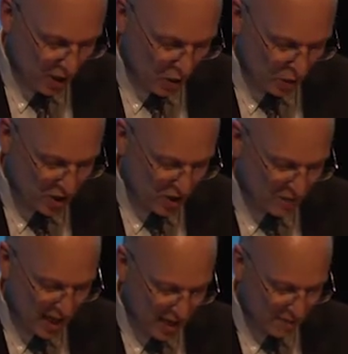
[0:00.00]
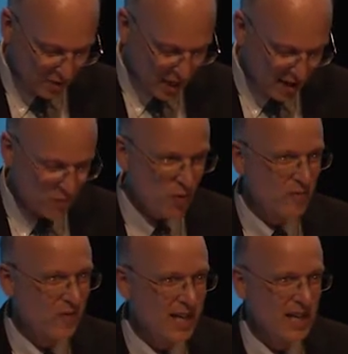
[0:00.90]
notions of the afterlife
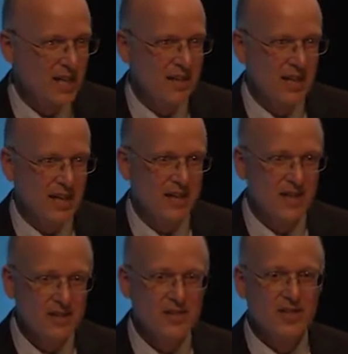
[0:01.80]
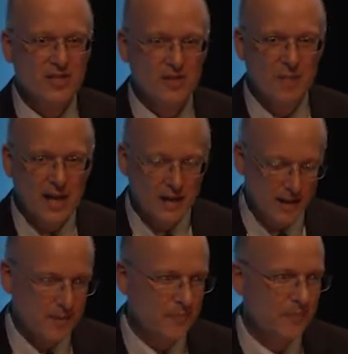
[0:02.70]
were vague and
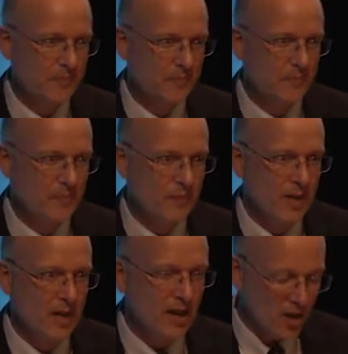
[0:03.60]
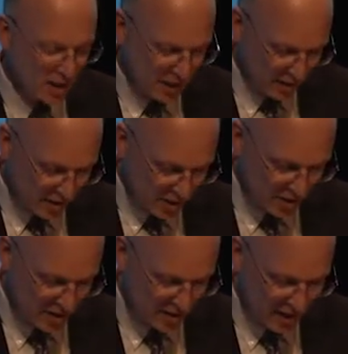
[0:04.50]
unsystematic. And
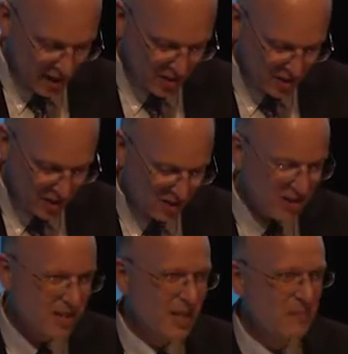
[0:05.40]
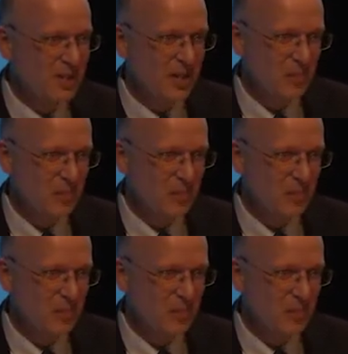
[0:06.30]
archaeologists today are still attempting